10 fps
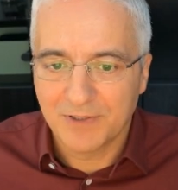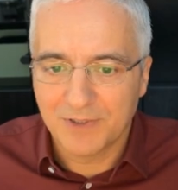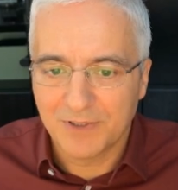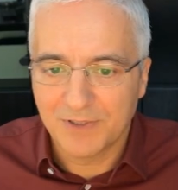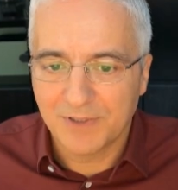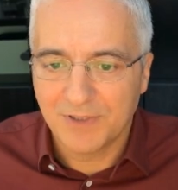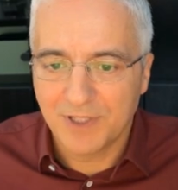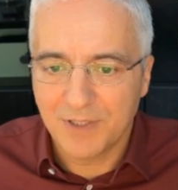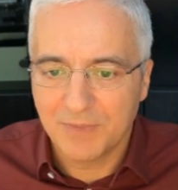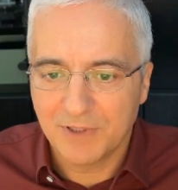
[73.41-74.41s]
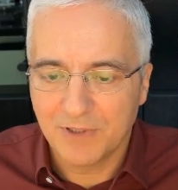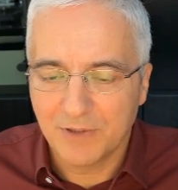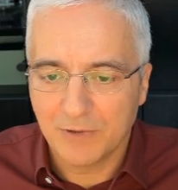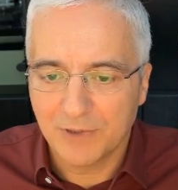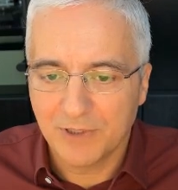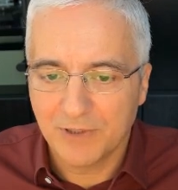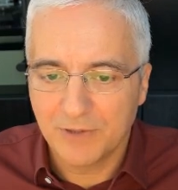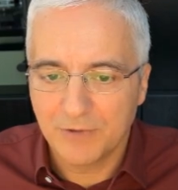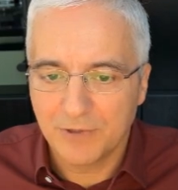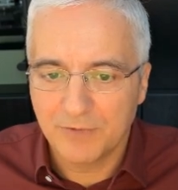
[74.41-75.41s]
So it's the same in the old and the
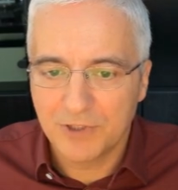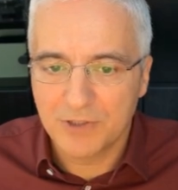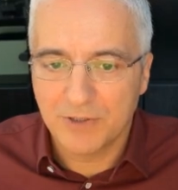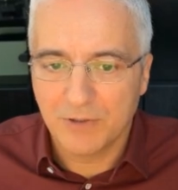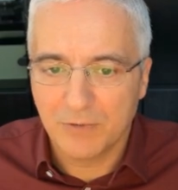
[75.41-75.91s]
new revision,